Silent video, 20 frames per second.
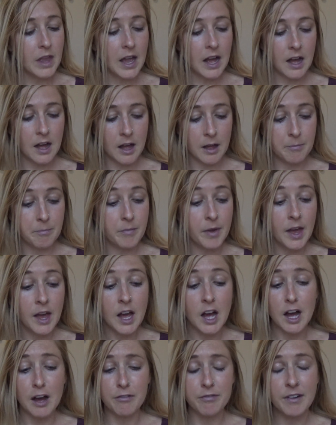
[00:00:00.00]

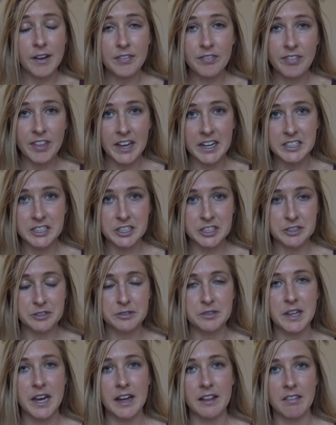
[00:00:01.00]
A fun thing to
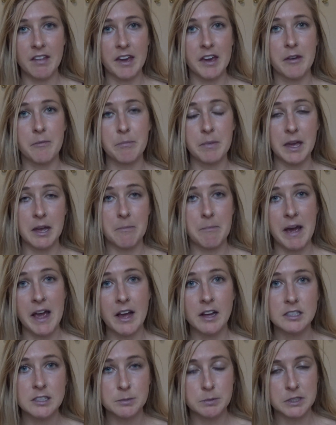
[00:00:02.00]
do that like me and my
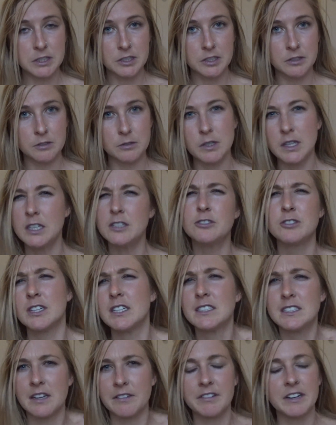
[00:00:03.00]
husband do, he
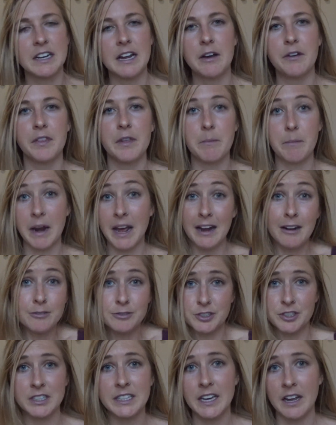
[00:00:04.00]
drinks every now and then, but I
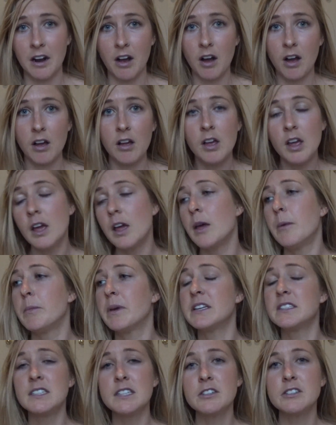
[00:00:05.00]
don't drink at all.
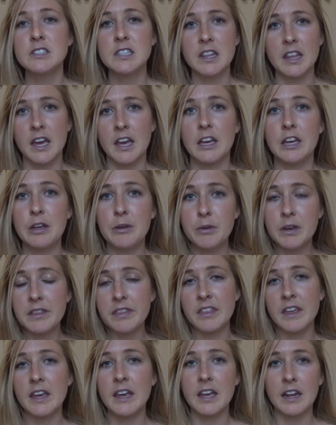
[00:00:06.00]
Because here's the thing, you can
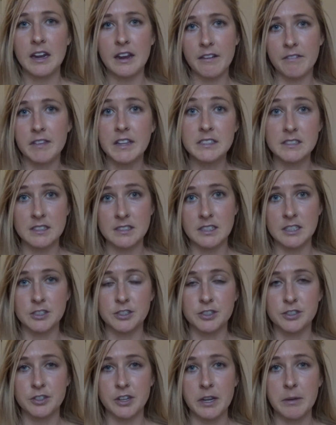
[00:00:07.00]
think any of this is
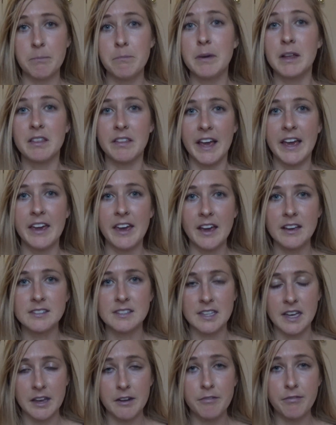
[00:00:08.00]
extreme, but like I
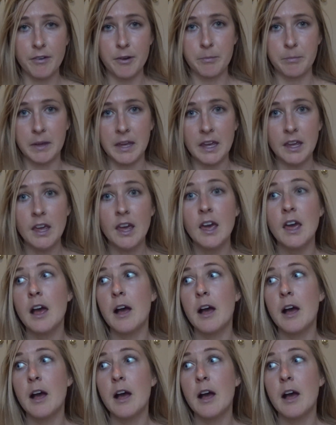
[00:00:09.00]
said, for me,